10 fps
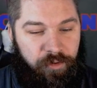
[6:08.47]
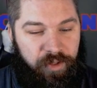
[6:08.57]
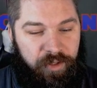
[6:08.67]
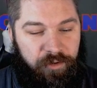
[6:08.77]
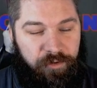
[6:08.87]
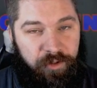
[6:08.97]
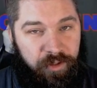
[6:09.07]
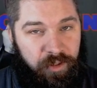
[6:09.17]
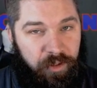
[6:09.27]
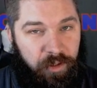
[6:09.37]
that are
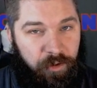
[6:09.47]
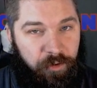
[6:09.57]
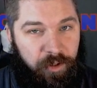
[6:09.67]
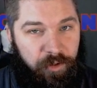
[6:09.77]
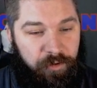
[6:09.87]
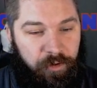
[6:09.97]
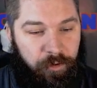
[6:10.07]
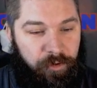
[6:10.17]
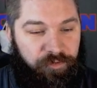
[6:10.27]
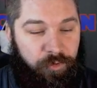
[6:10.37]
not in a loadout,
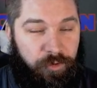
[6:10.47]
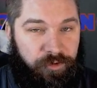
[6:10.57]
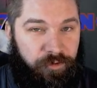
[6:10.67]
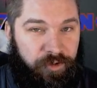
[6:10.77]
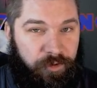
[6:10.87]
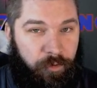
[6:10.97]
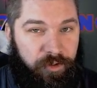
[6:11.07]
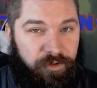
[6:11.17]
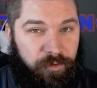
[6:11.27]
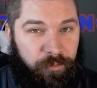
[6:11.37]
or if you want to ignore
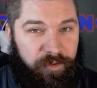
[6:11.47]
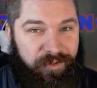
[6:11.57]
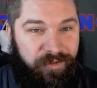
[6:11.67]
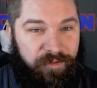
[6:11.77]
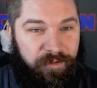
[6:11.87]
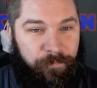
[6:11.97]
it completely.